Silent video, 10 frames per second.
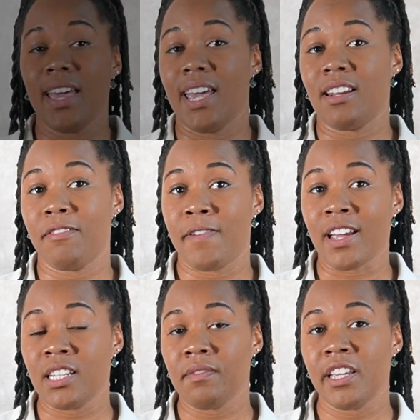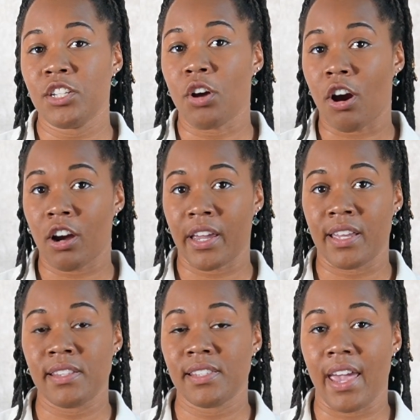It effectively
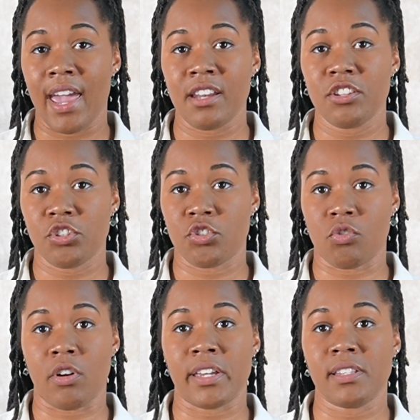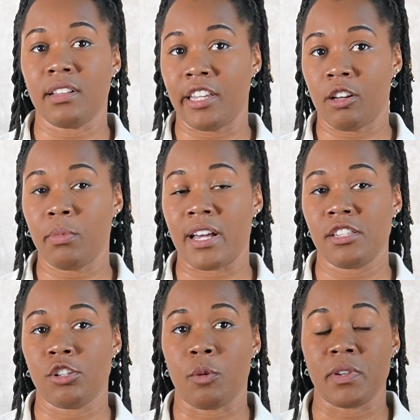targets and destroys
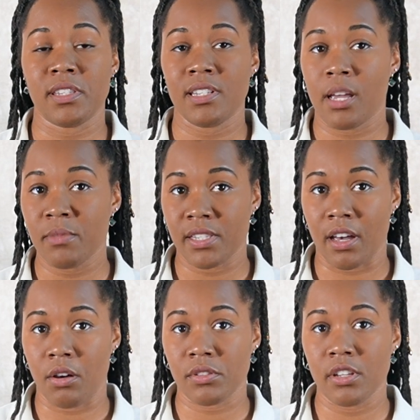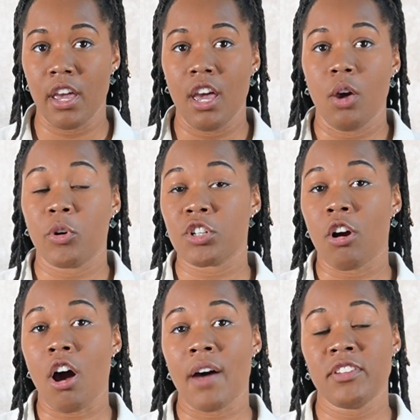glioblastoma stem cells, which
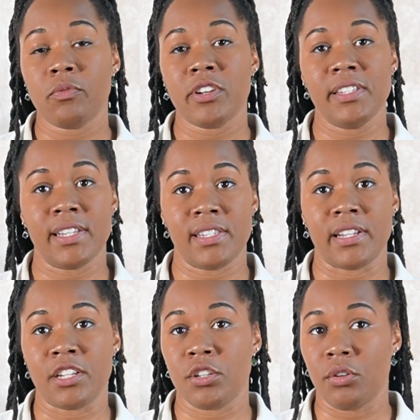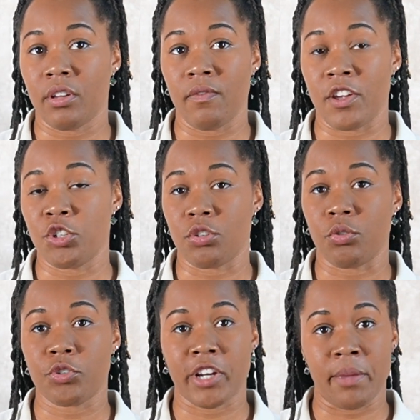are often resistant to
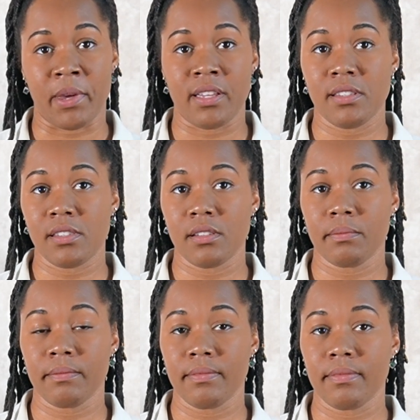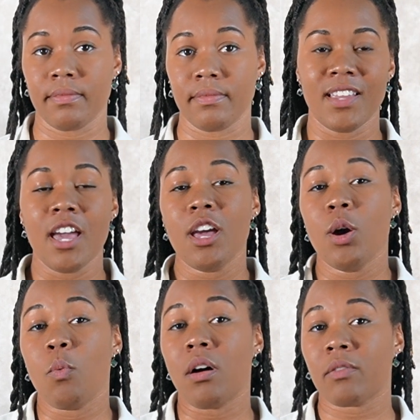conventional treatments.
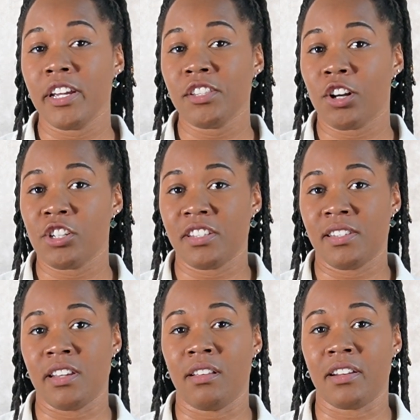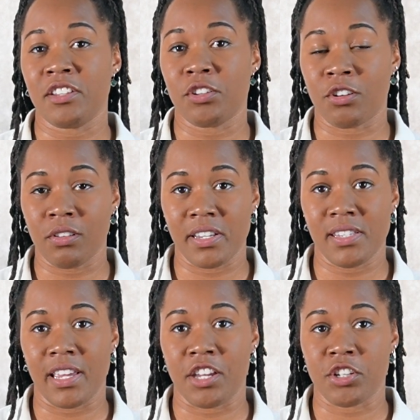While research is still in its early
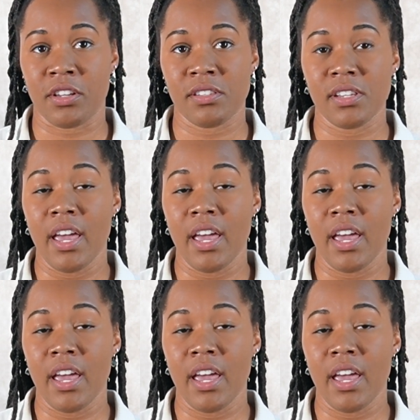stages,